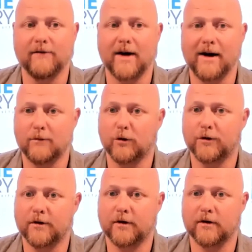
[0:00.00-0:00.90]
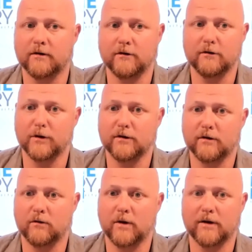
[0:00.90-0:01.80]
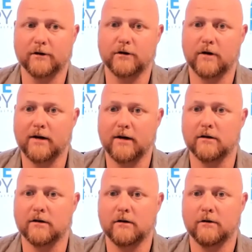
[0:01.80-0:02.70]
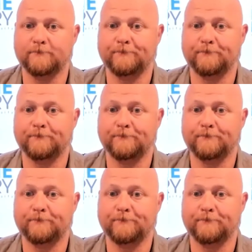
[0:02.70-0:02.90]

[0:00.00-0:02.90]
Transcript: valuable to the consumers as well as your agents.